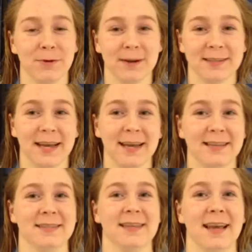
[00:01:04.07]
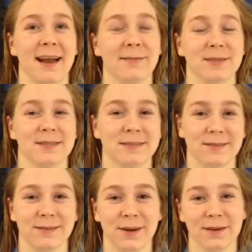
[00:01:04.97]
more intense, and I'm
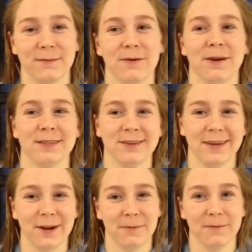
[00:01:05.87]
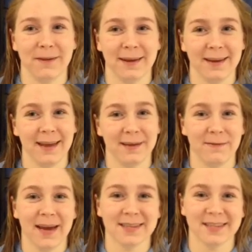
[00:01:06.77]
looking forward to it and hopefully getting
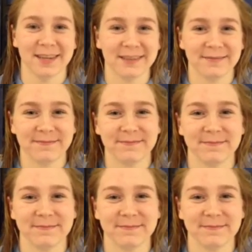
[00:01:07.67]
faster. Okay,